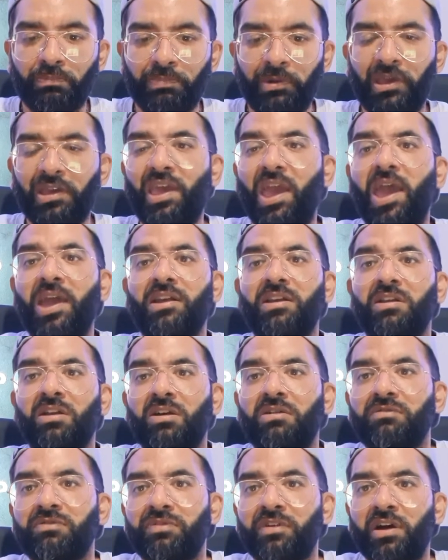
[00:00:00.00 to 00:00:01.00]
big
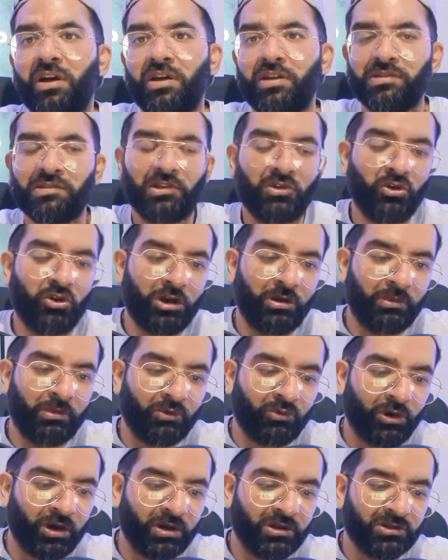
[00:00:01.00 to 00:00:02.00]
headline fighters, the Conor
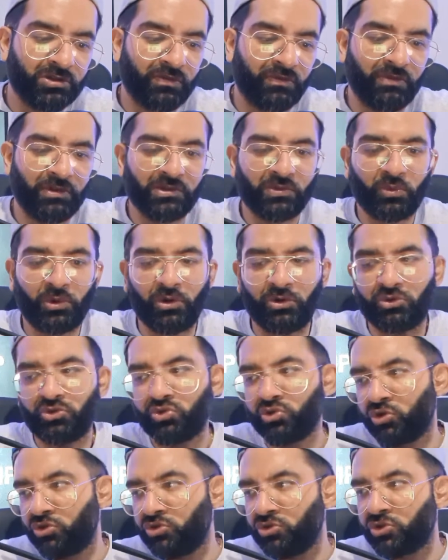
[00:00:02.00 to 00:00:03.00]
McGregors of this world,
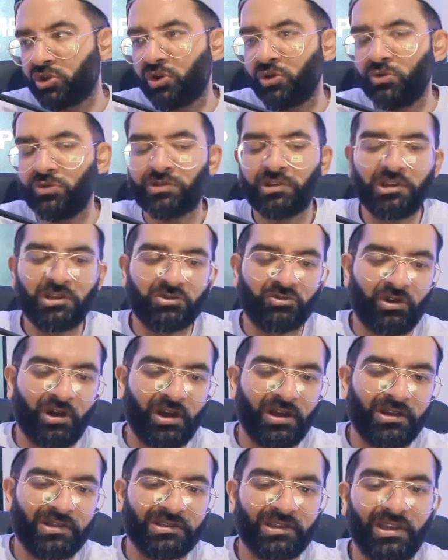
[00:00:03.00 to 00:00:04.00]
John Jones,
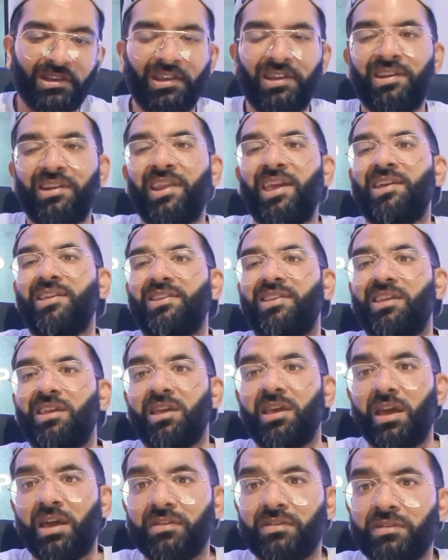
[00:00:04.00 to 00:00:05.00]
Israel Adesanya, Nate
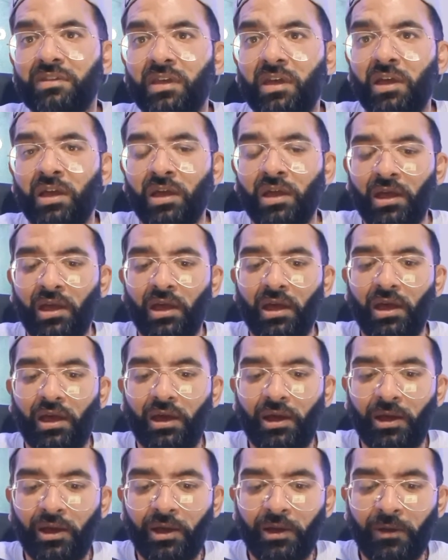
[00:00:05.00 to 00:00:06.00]
Diaz,
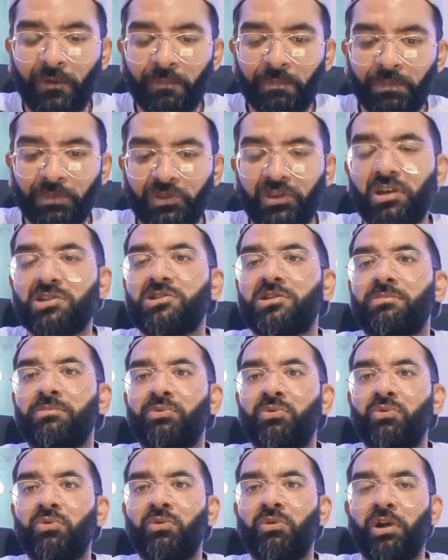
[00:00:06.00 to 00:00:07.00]
Dustin
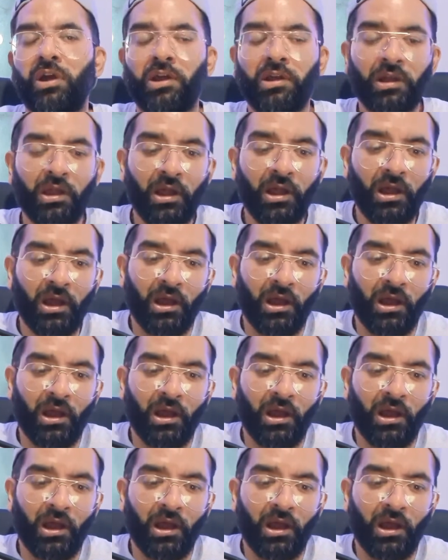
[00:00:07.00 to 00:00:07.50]
Poirier.